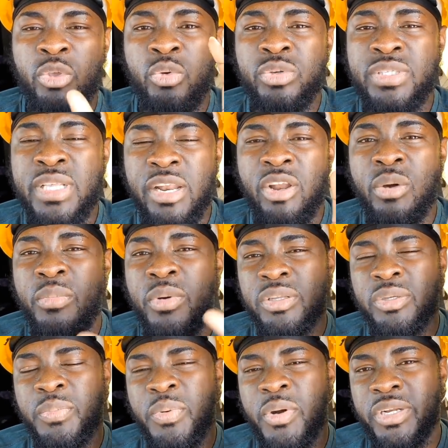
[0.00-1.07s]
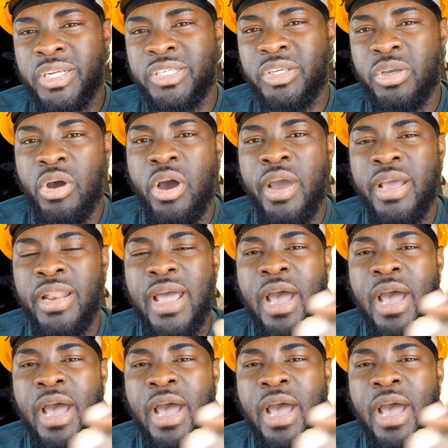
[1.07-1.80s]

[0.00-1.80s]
use that number to purchase your oil,